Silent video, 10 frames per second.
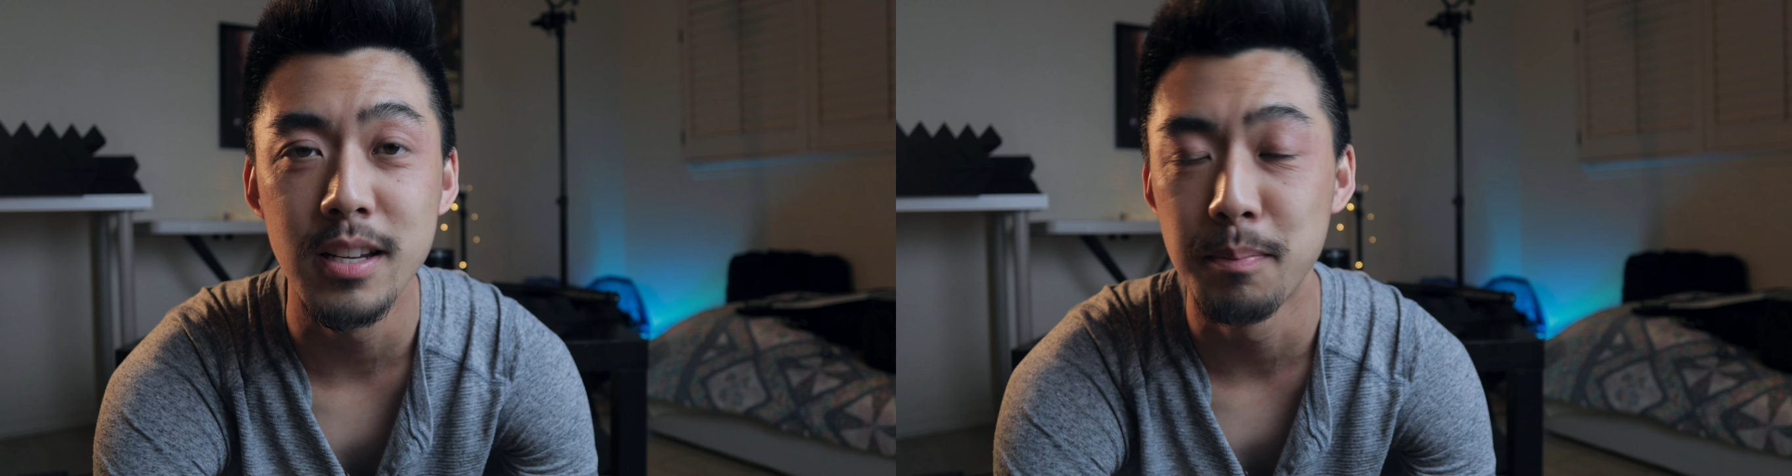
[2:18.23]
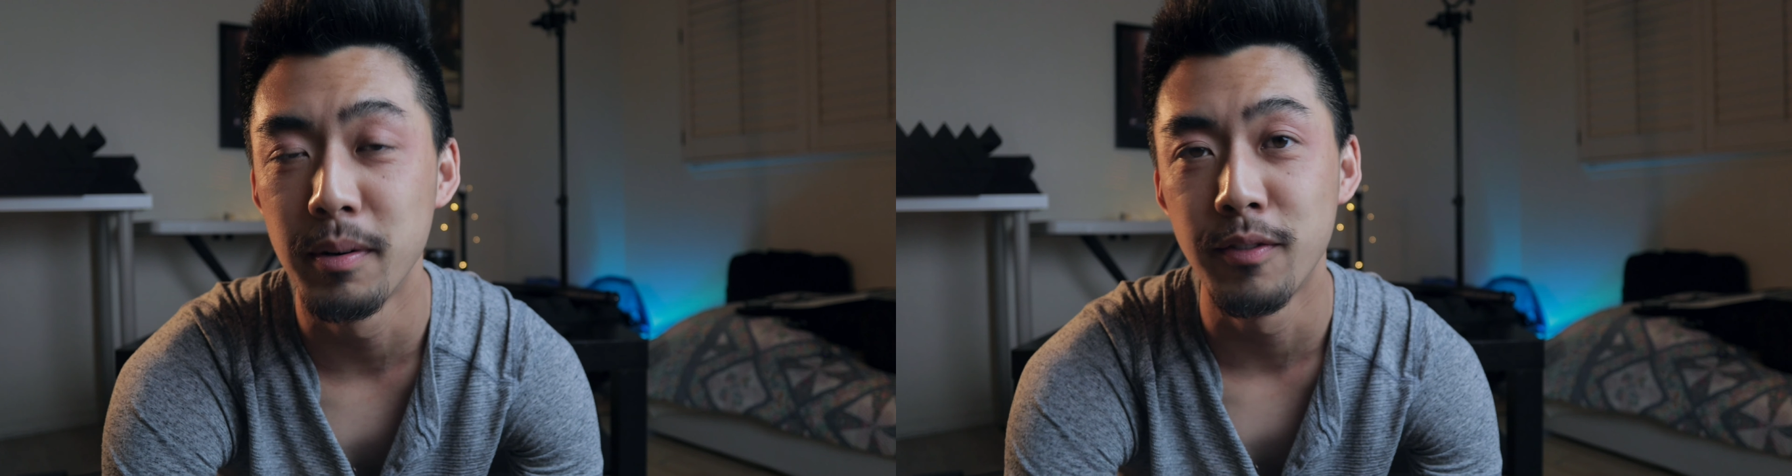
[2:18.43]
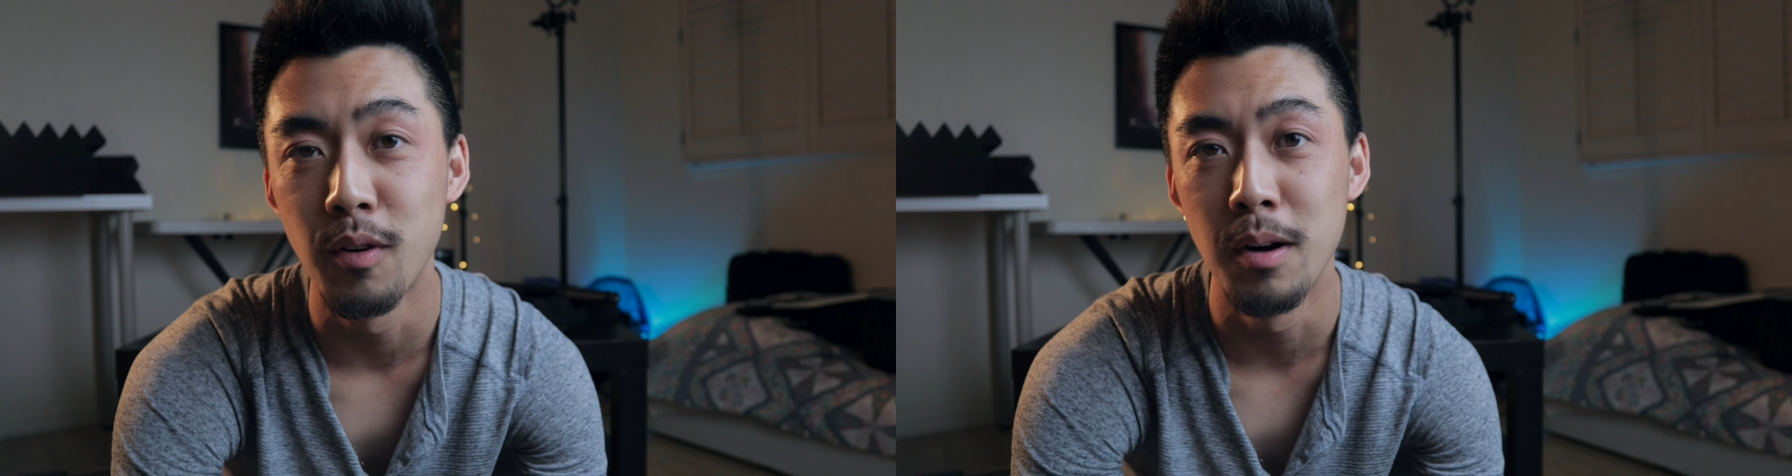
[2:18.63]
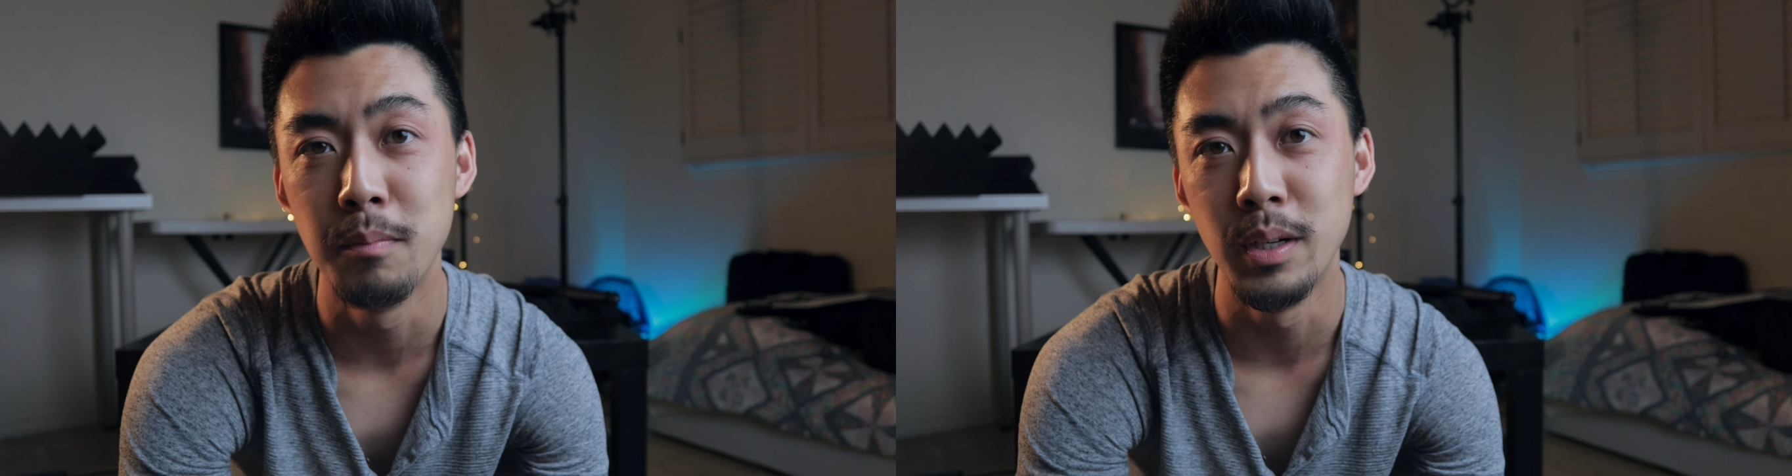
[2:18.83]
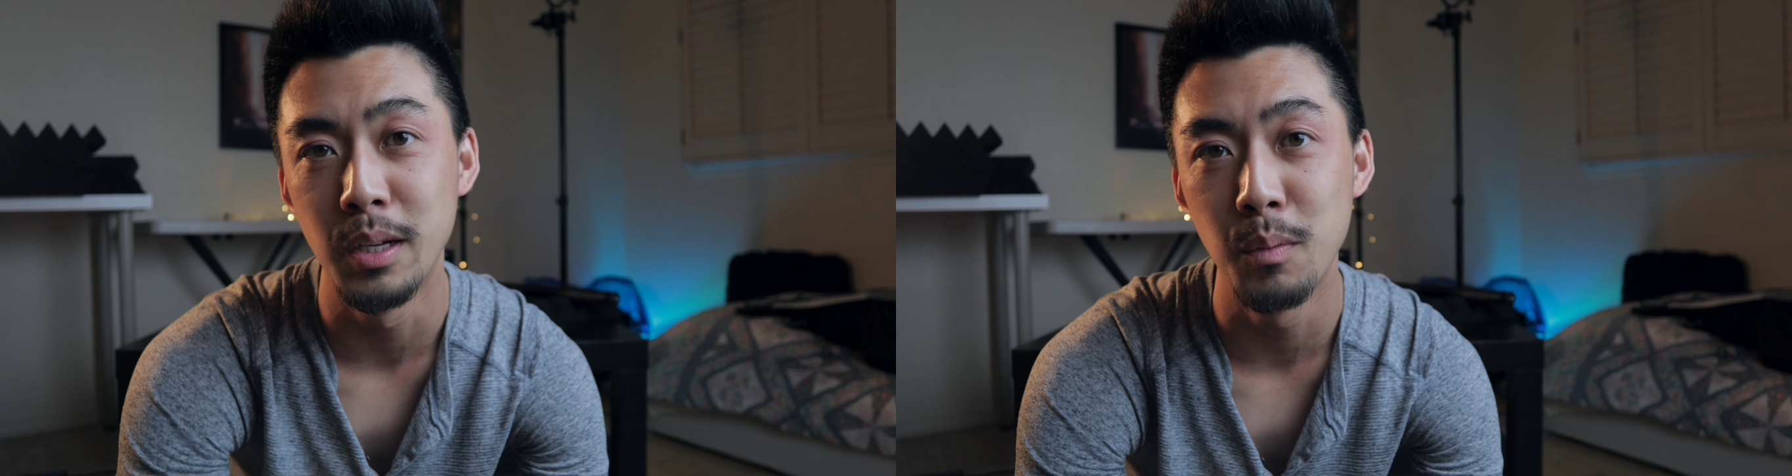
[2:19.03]
to perform
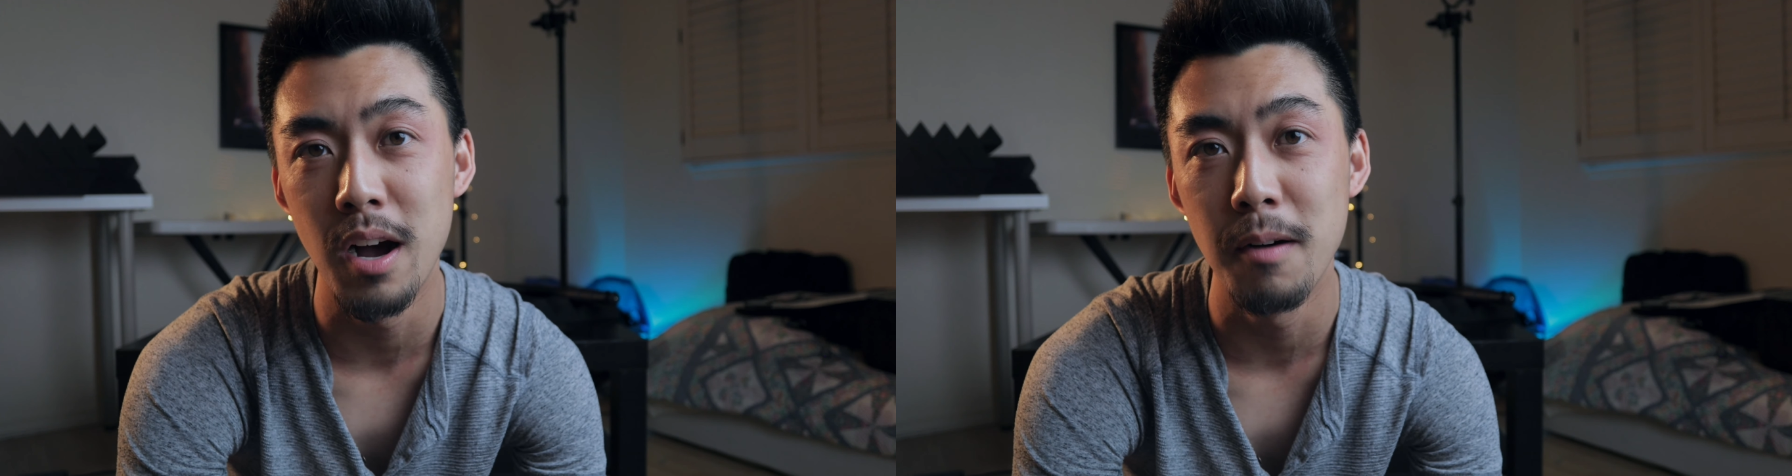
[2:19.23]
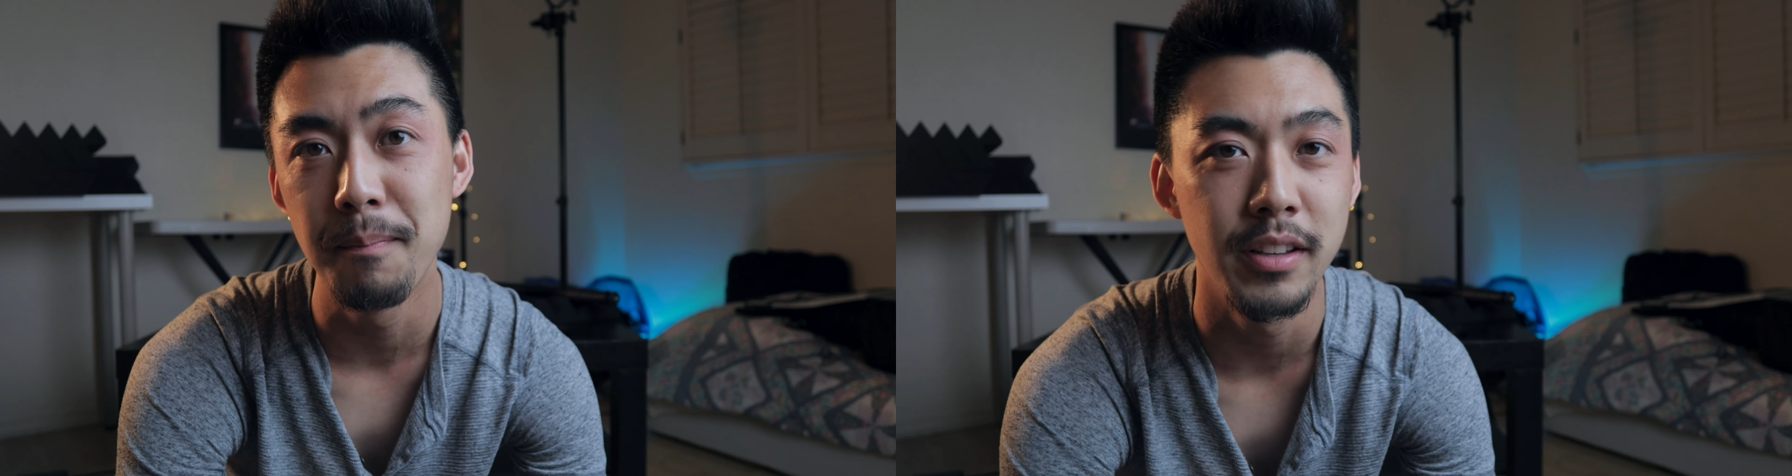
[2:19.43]
really well.